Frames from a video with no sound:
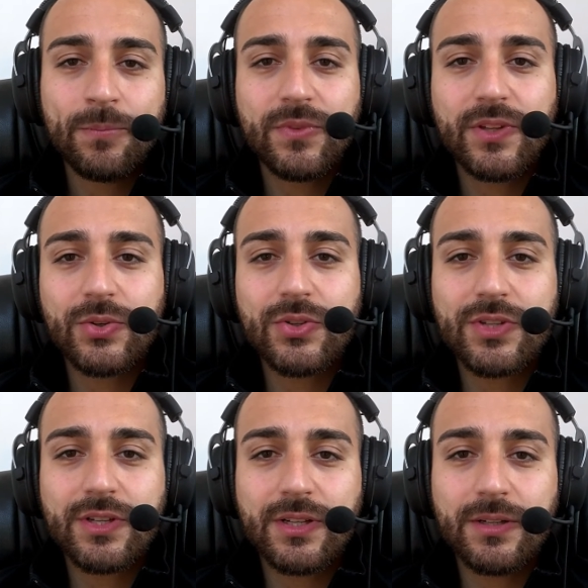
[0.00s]
There is
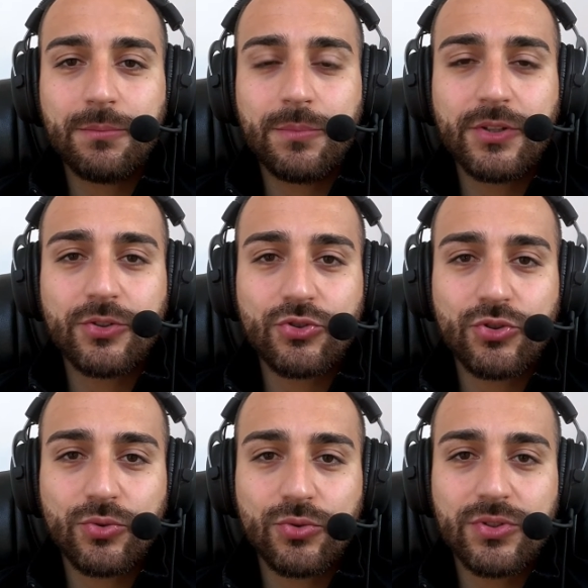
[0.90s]
a bigger
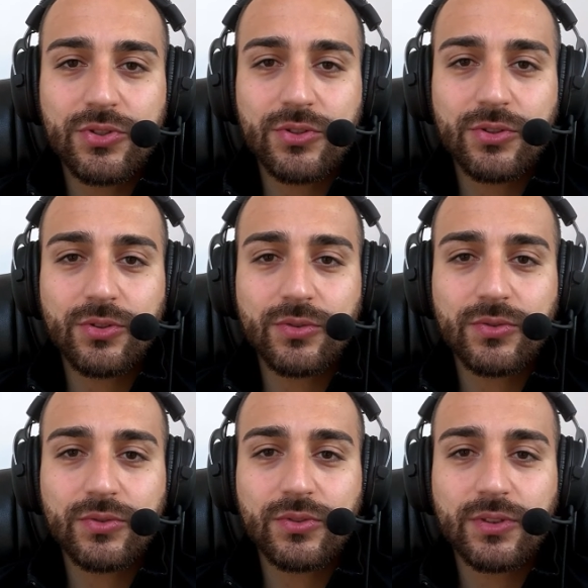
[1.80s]
choice
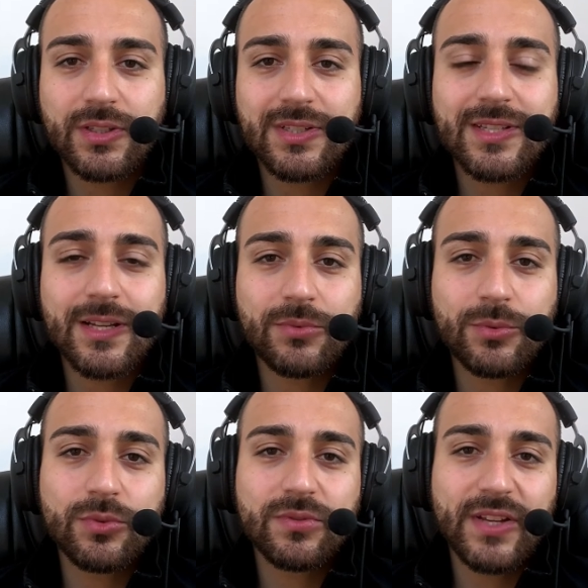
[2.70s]
of
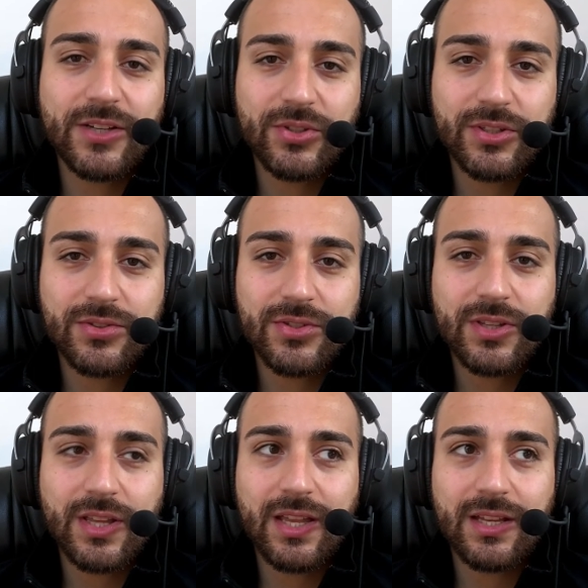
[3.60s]
acceptable variants,
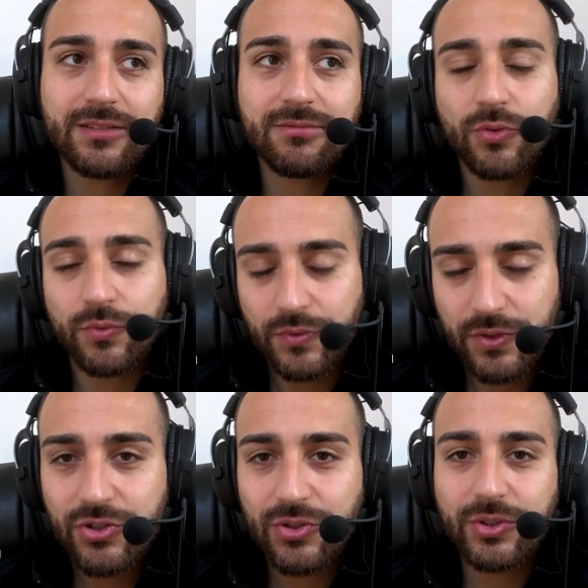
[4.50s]
and
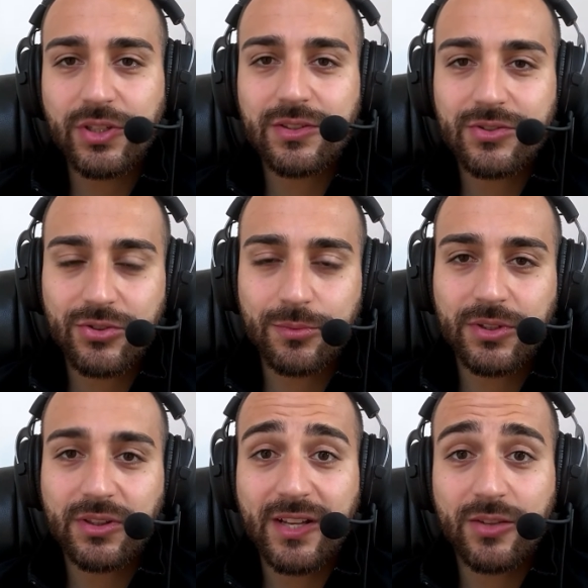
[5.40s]
officially in
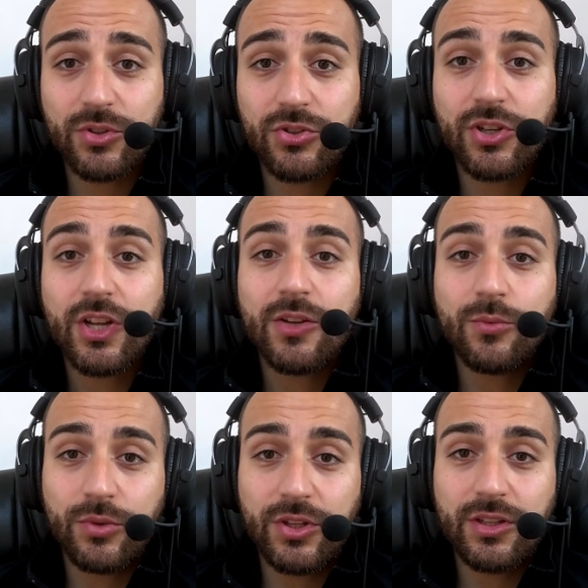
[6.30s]
Serbian language
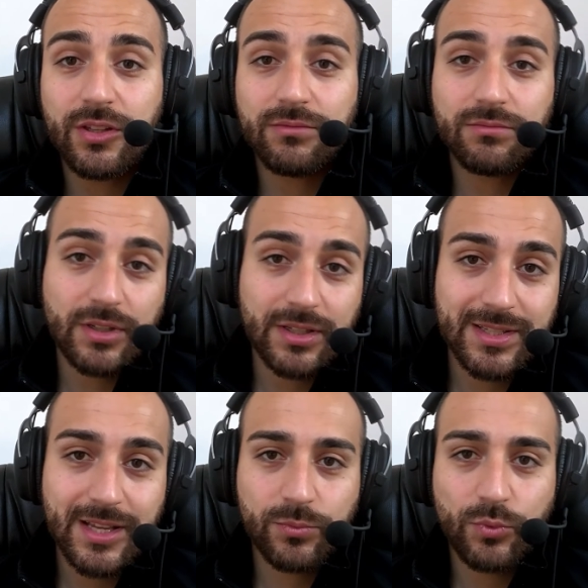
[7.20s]
we
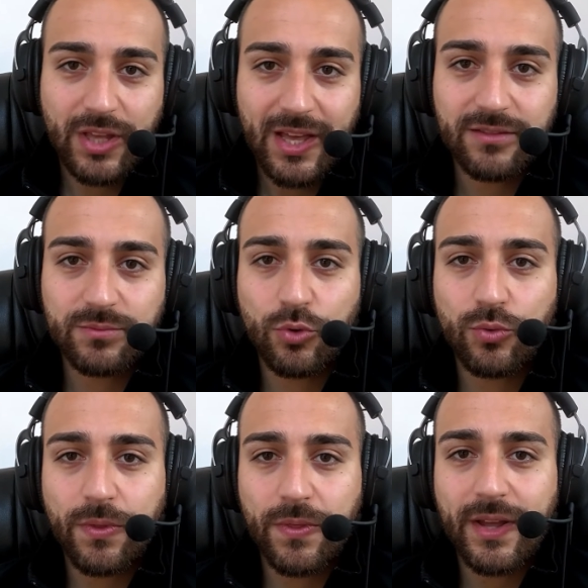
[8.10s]
have
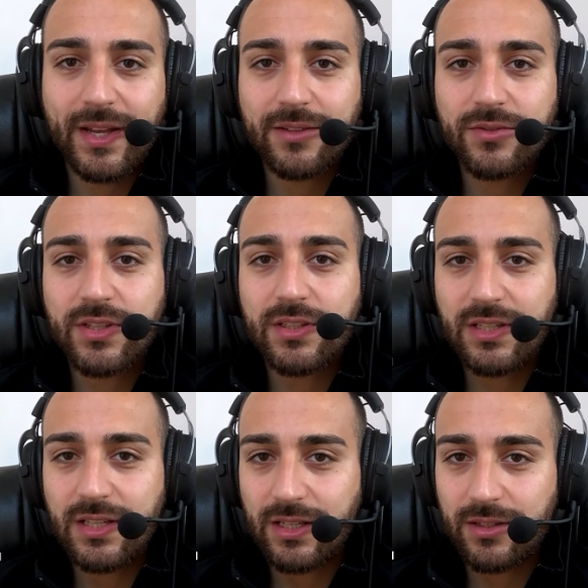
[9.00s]
both Ekavski and
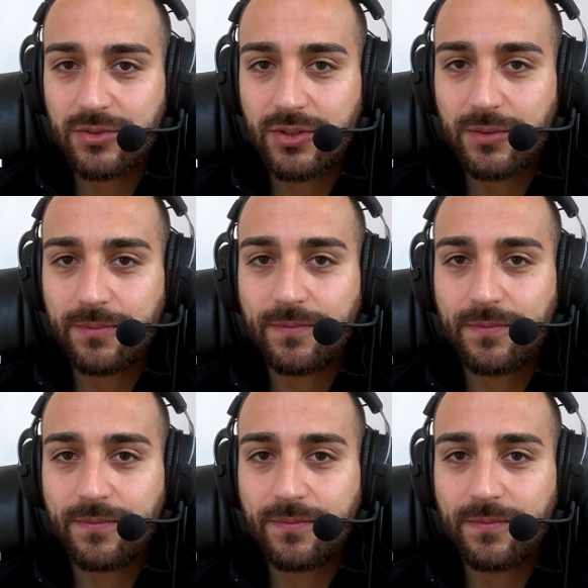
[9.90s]
Ijekavski.